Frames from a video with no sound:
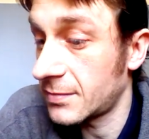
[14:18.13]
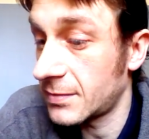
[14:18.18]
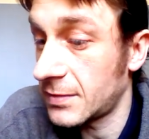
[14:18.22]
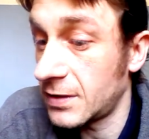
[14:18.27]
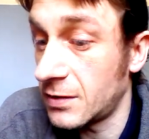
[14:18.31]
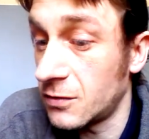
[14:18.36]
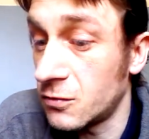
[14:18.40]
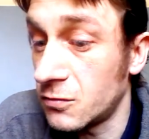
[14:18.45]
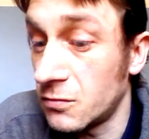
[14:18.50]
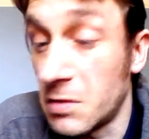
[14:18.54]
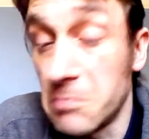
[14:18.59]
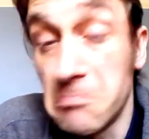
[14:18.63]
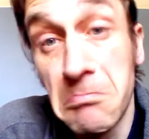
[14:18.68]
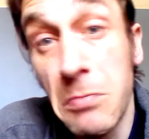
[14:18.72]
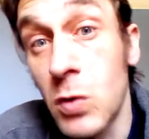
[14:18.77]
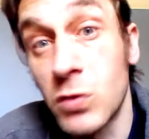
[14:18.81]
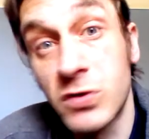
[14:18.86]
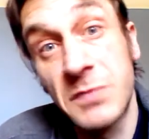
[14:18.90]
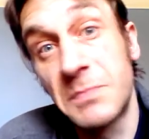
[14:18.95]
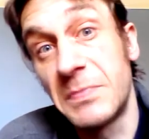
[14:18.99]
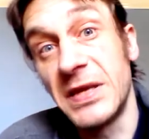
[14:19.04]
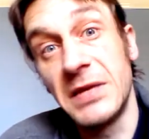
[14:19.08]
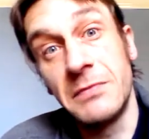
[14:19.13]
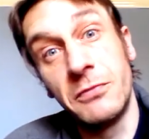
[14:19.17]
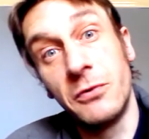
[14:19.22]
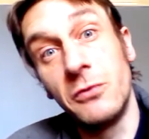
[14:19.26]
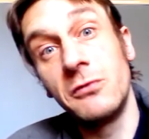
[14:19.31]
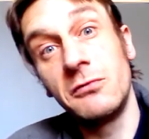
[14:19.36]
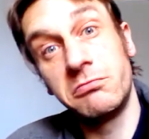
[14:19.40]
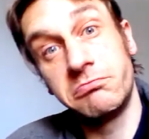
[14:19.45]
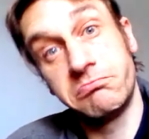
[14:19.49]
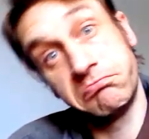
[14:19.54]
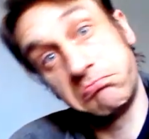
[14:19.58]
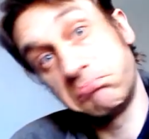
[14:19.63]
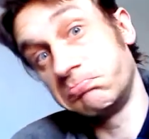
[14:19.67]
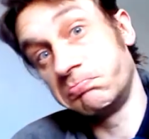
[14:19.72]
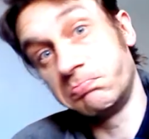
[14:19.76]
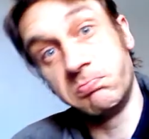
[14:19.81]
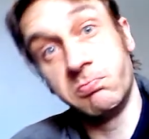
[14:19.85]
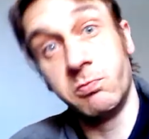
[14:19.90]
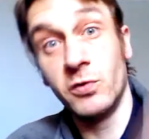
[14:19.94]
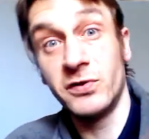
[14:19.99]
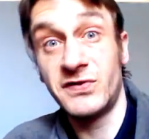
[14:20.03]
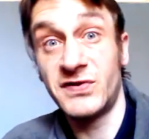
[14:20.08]
you know, and most people
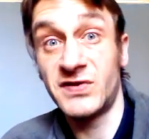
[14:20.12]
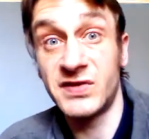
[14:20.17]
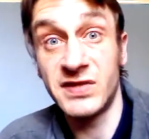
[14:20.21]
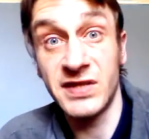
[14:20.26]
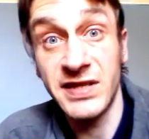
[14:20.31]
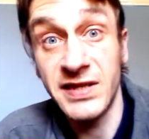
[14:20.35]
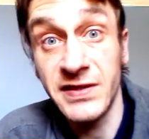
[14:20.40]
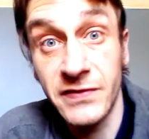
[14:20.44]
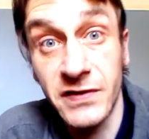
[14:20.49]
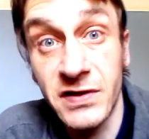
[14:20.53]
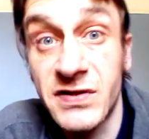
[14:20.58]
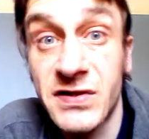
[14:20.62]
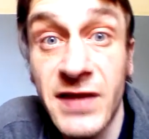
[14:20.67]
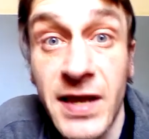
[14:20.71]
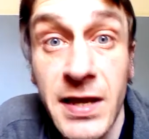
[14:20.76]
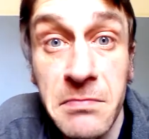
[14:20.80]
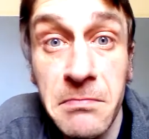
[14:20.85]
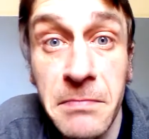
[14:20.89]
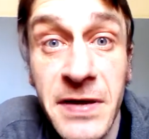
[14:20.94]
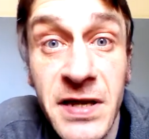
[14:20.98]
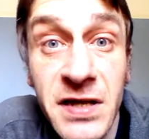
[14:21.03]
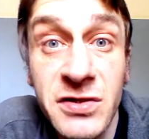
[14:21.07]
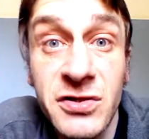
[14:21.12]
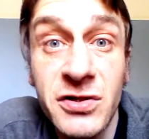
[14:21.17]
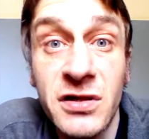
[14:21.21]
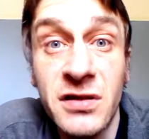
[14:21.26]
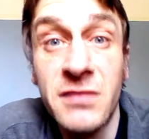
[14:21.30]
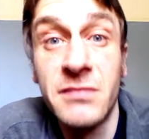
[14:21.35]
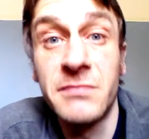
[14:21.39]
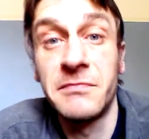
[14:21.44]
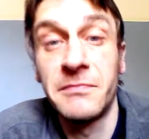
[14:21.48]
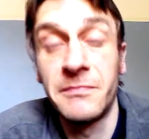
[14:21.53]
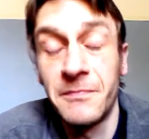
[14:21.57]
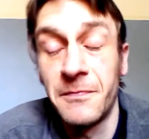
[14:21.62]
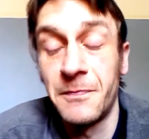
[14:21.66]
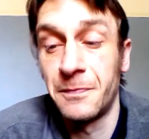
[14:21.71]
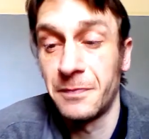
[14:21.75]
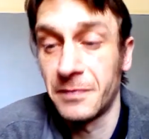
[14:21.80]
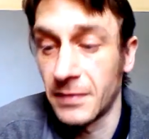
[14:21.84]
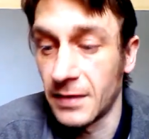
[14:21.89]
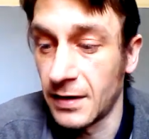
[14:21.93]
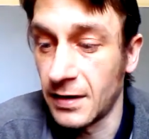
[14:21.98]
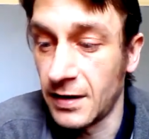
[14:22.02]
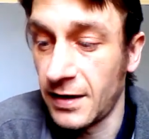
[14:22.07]
would see the same picture.
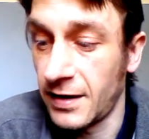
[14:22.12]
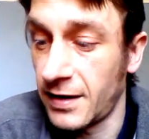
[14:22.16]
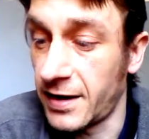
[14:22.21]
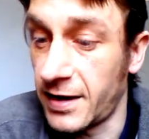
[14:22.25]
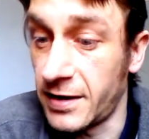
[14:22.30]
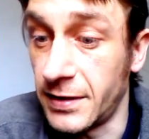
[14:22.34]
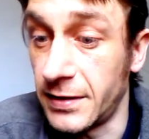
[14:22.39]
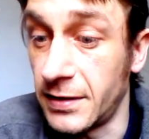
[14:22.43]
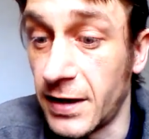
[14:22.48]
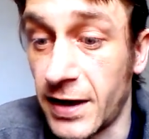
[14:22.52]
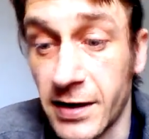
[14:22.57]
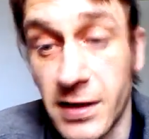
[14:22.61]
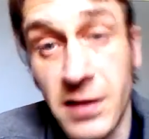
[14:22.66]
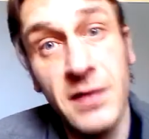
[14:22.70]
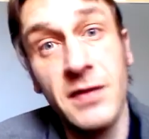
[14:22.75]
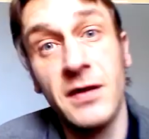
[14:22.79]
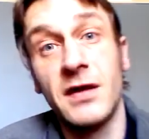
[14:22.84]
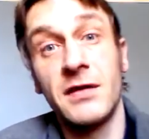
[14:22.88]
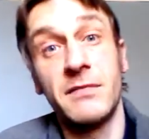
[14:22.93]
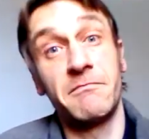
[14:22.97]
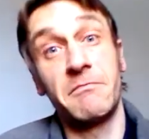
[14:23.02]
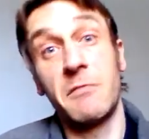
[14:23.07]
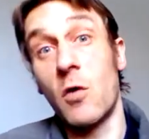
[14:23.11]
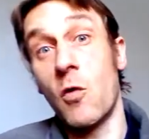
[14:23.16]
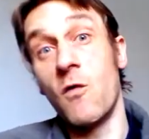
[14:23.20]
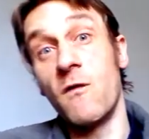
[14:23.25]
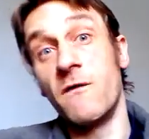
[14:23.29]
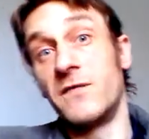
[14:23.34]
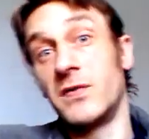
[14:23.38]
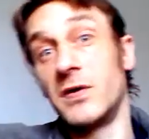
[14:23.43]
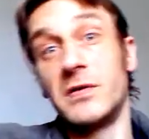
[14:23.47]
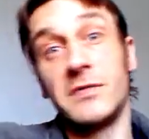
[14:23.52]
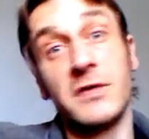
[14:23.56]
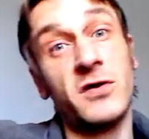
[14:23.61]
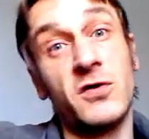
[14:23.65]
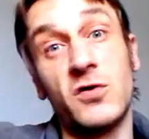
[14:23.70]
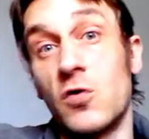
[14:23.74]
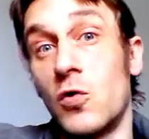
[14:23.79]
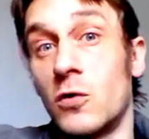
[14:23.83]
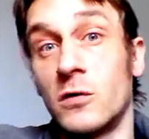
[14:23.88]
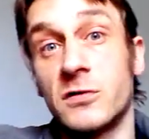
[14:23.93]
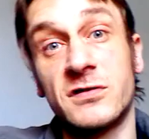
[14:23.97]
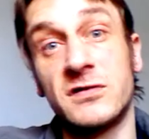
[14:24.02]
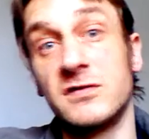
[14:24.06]
And like over the
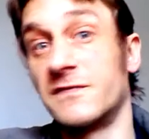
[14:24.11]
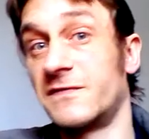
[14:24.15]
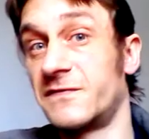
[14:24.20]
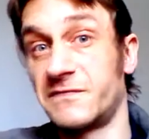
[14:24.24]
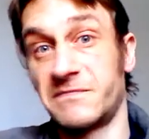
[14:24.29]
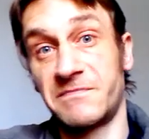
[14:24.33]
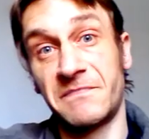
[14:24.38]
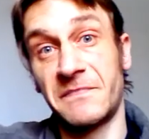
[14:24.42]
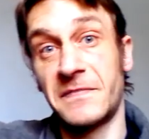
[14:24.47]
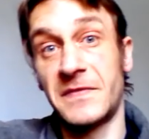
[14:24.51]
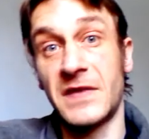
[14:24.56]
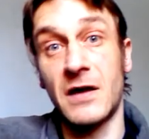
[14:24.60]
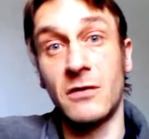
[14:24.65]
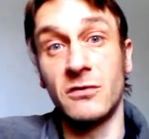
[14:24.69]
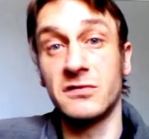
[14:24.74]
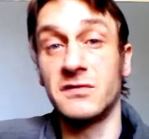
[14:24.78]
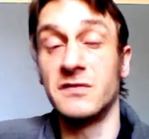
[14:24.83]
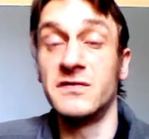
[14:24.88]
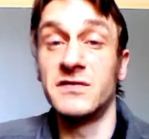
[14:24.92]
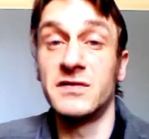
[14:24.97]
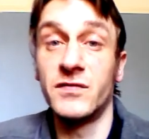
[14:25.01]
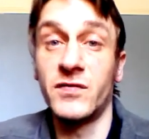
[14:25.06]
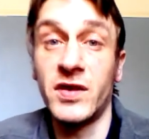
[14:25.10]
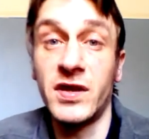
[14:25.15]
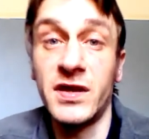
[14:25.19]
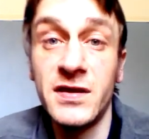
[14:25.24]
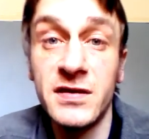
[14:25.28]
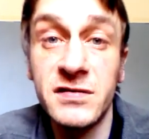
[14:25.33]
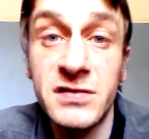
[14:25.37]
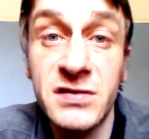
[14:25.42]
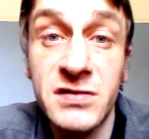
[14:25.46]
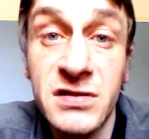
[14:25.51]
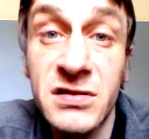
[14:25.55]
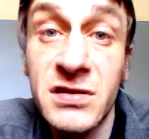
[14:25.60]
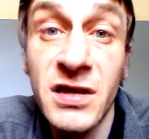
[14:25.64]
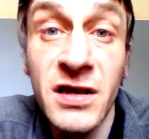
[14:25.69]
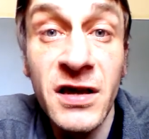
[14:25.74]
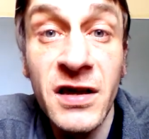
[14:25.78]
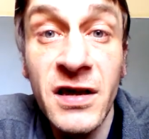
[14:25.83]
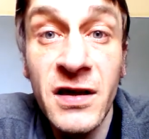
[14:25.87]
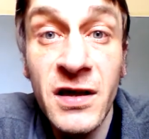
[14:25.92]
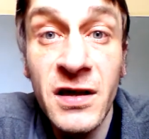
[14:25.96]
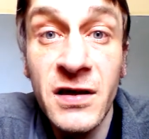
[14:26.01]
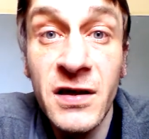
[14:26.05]
course of thousands of years,
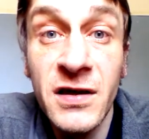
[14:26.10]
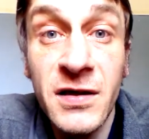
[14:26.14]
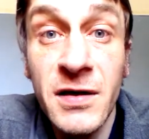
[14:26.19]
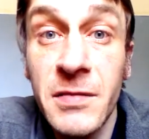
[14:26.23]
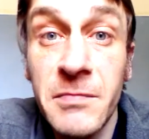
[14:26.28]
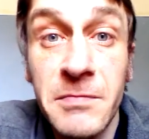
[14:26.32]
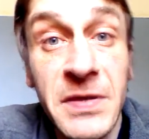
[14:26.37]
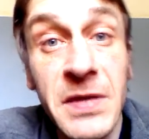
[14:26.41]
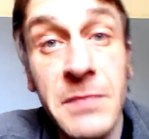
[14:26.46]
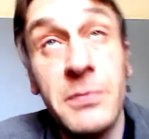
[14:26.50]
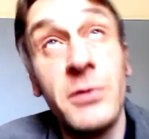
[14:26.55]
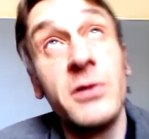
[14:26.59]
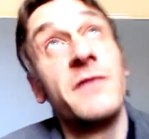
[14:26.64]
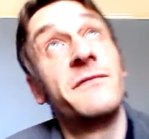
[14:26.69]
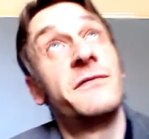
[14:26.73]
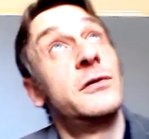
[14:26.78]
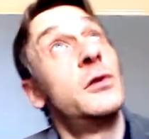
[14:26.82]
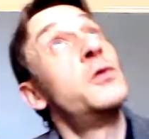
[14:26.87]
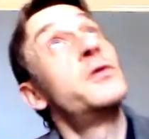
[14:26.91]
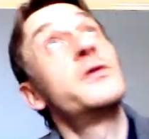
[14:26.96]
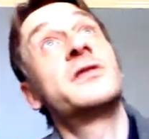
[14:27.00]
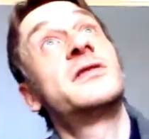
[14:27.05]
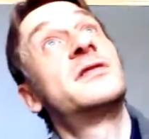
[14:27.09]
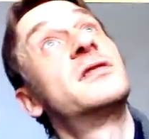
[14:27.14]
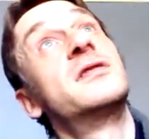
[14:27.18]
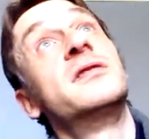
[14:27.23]
people have looked